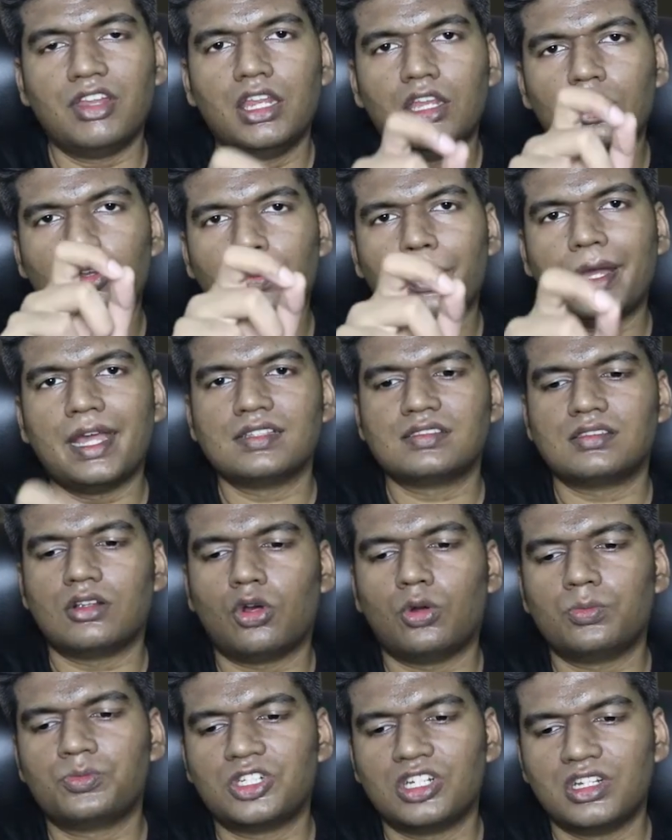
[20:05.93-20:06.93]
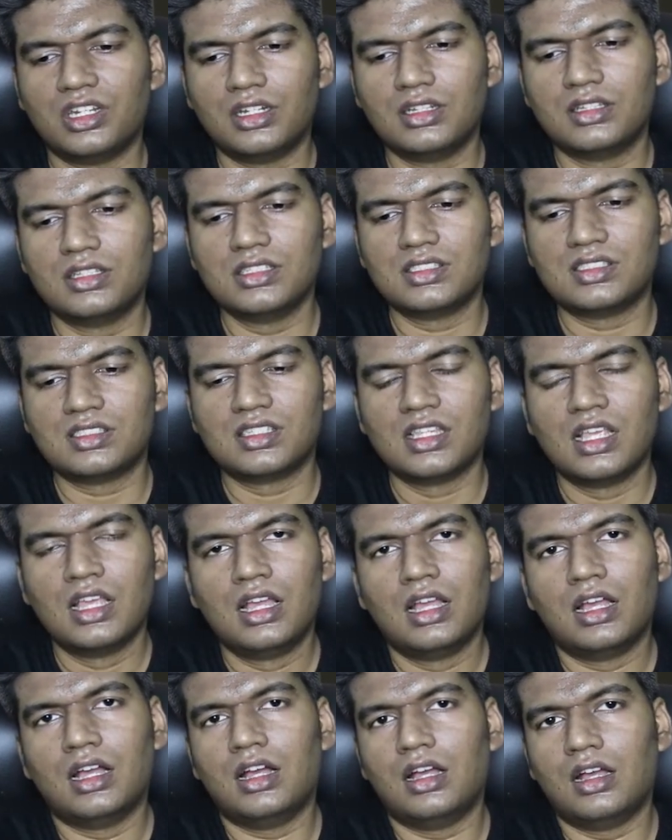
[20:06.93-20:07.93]
We need to pass an option in this
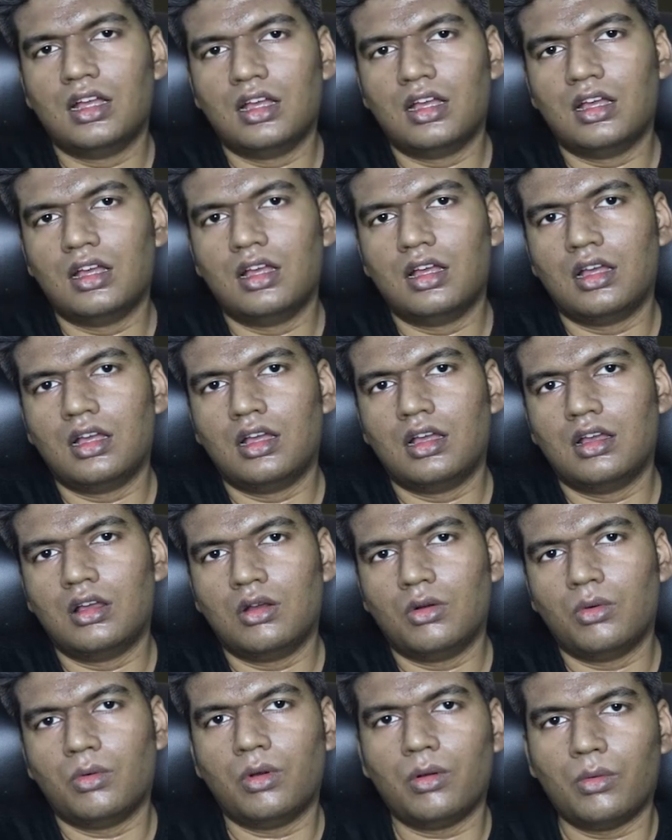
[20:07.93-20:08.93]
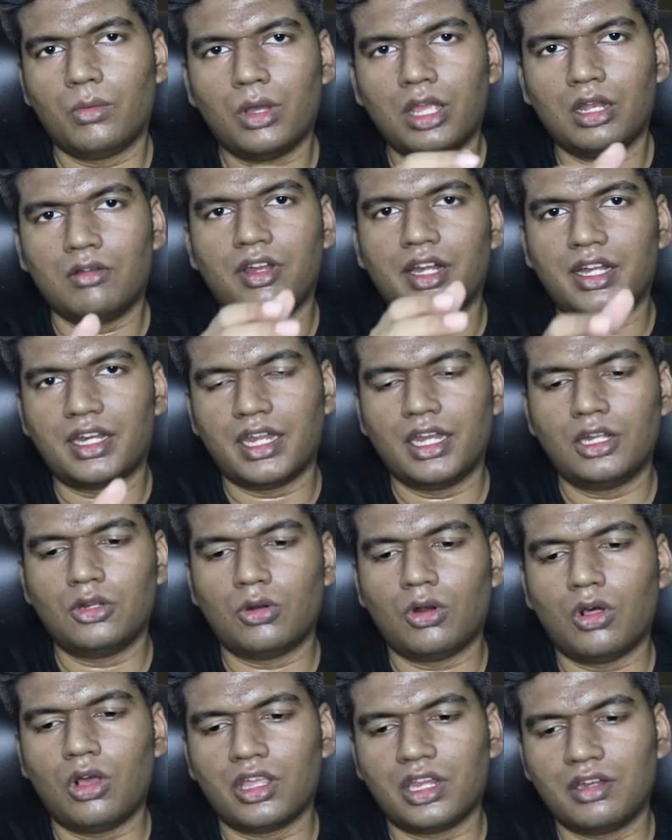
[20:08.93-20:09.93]
while we are trying
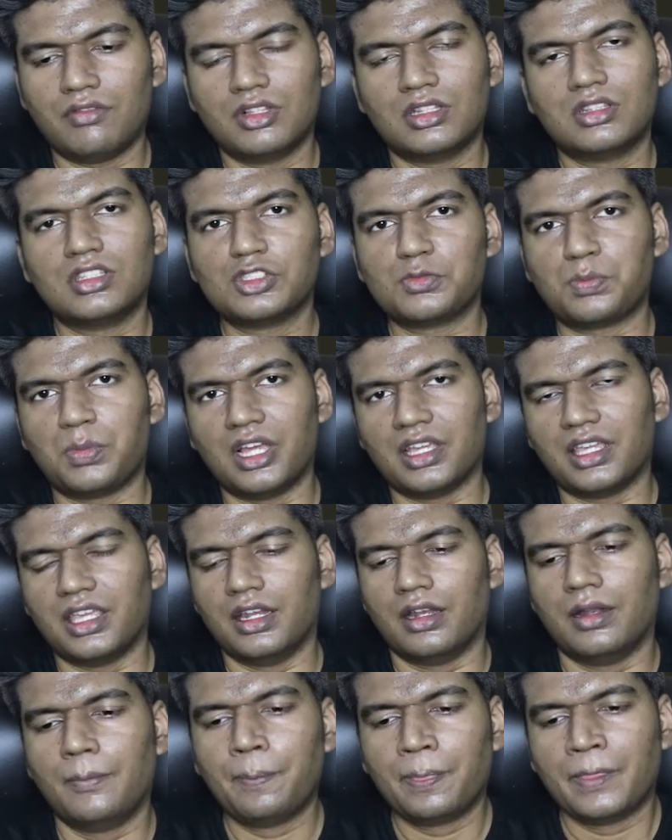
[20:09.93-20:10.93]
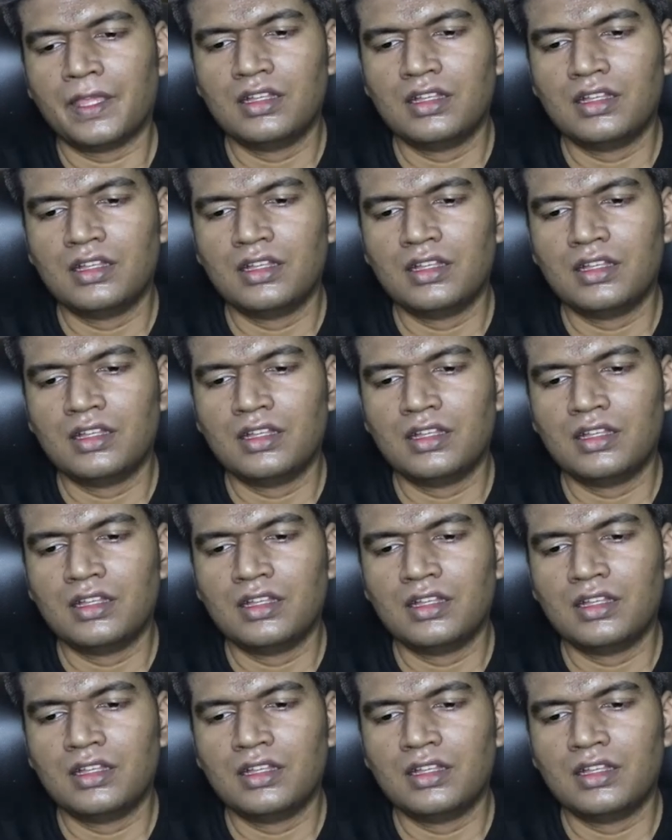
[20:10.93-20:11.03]
to log in with this plugin.